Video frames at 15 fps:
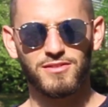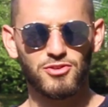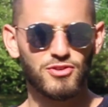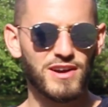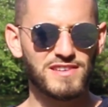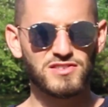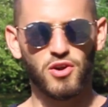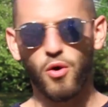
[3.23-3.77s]
You
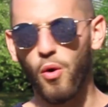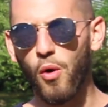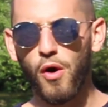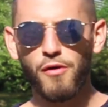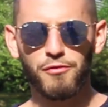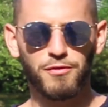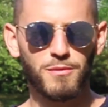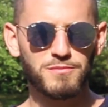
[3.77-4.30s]
guys are
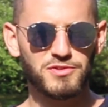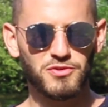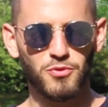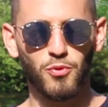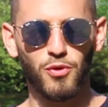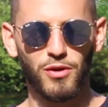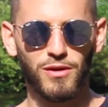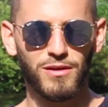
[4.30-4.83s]
off from
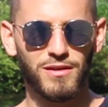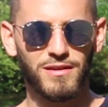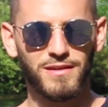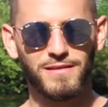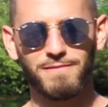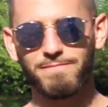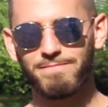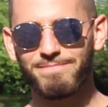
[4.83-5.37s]
school.
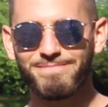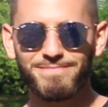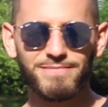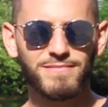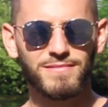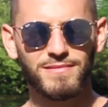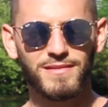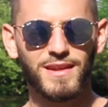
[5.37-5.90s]

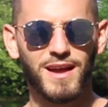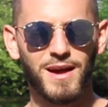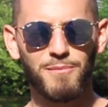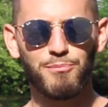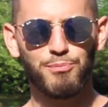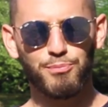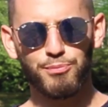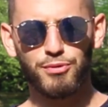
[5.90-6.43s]

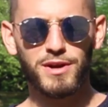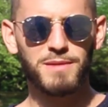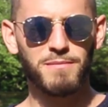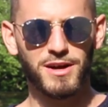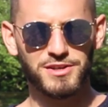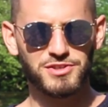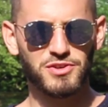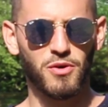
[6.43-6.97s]
I'm pretty
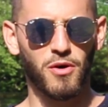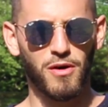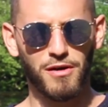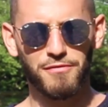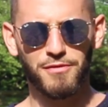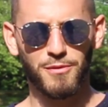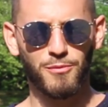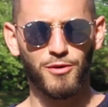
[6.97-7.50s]
much
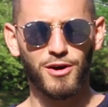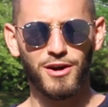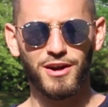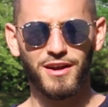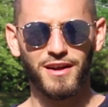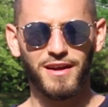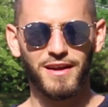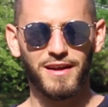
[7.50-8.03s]
off from work.
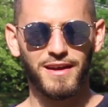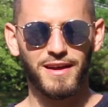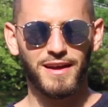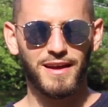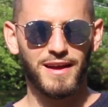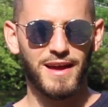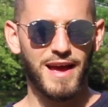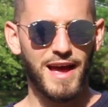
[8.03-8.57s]

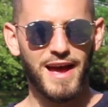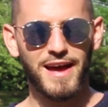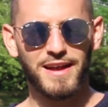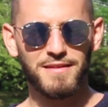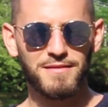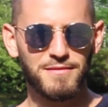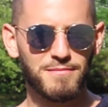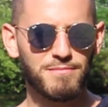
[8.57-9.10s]

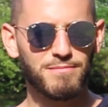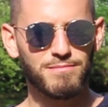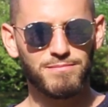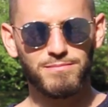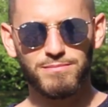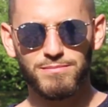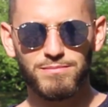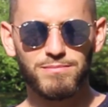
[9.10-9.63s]
And
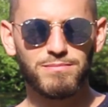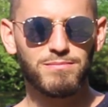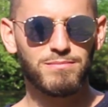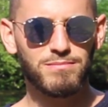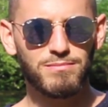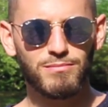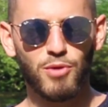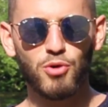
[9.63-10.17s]

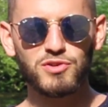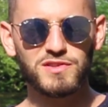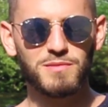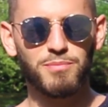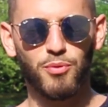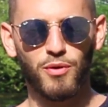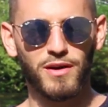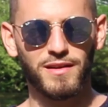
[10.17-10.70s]
most
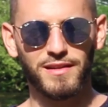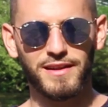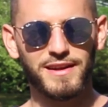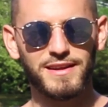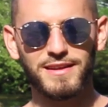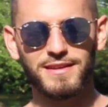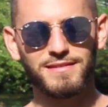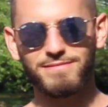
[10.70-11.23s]

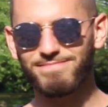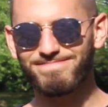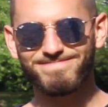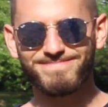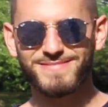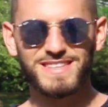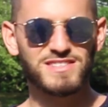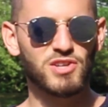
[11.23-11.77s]
importantly,
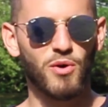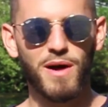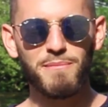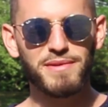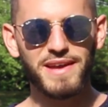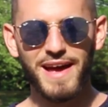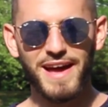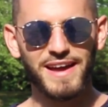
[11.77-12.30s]
there's no
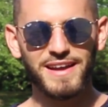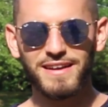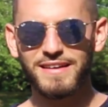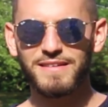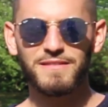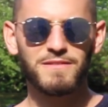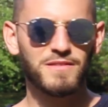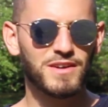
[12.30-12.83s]
NBA,
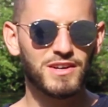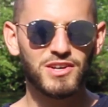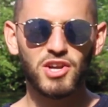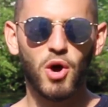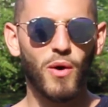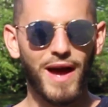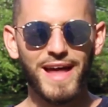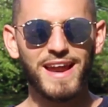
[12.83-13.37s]

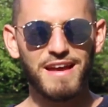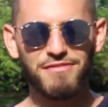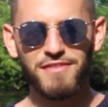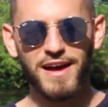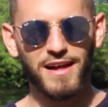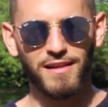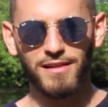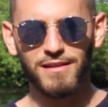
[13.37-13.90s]
no
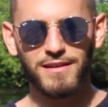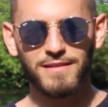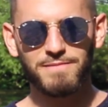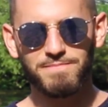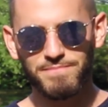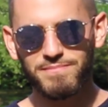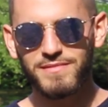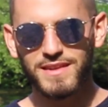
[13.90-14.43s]
NFL.
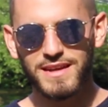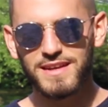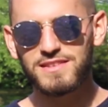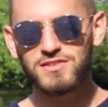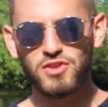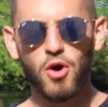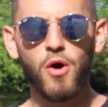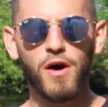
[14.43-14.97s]

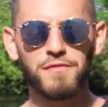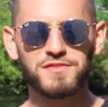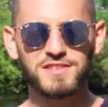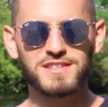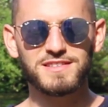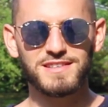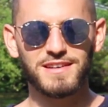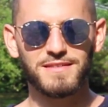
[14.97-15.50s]
It's the off
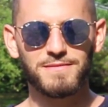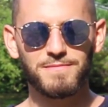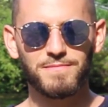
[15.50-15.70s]
season.